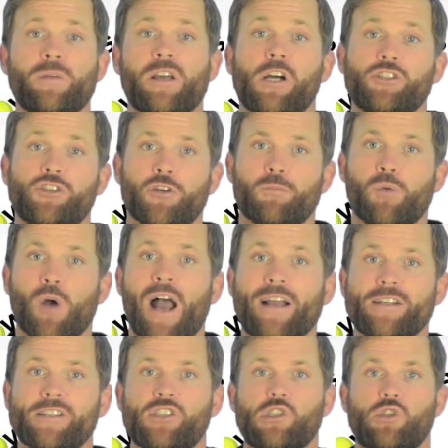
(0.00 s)
because your
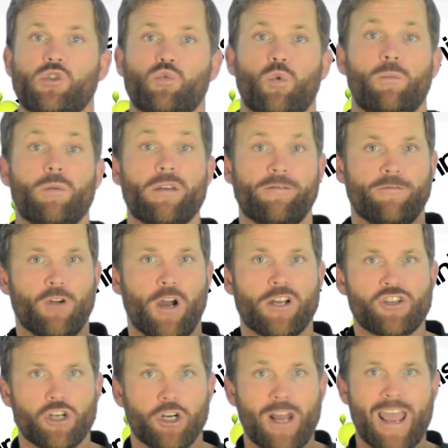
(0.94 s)
practices will be
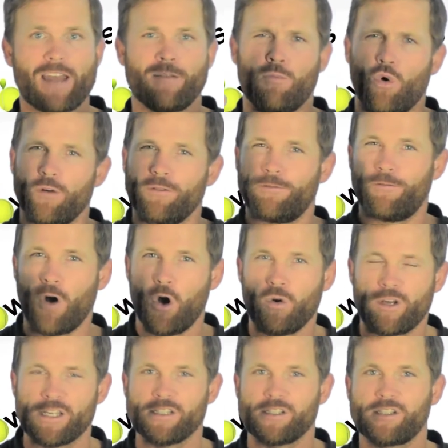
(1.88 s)
fresher and more
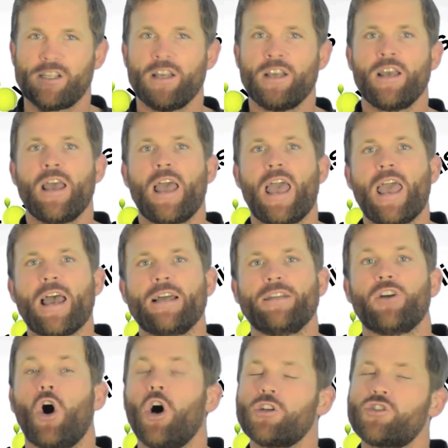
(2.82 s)
focused,
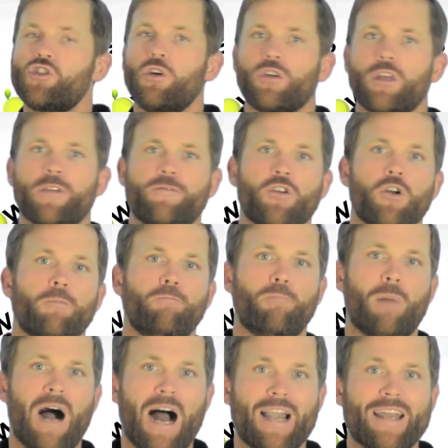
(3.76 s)
and also give your
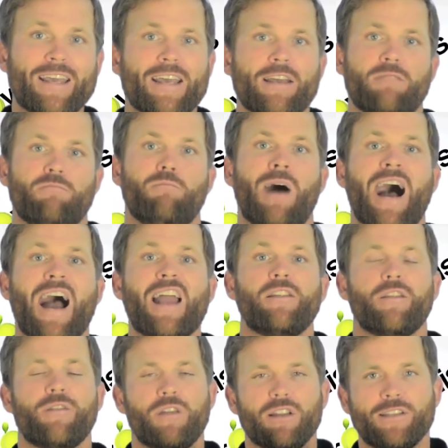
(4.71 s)
body and
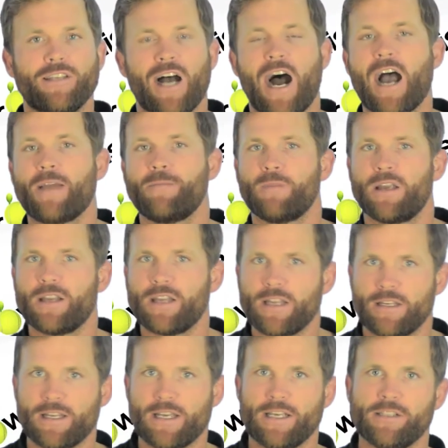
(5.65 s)
mind the time that
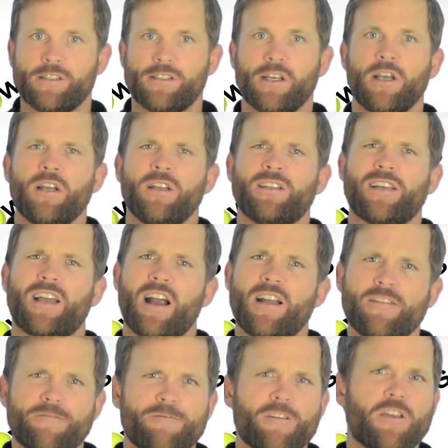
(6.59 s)
it needs to
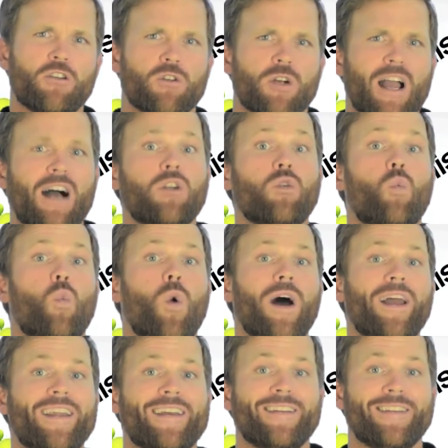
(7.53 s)
kind of figure out
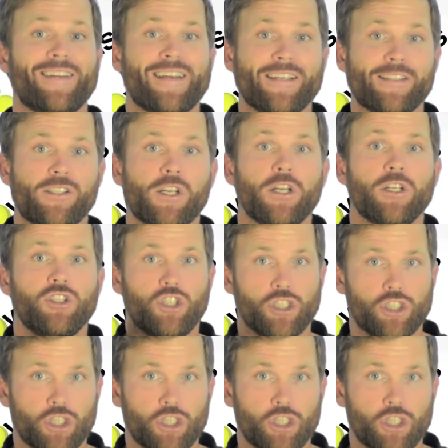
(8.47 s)
what it needs to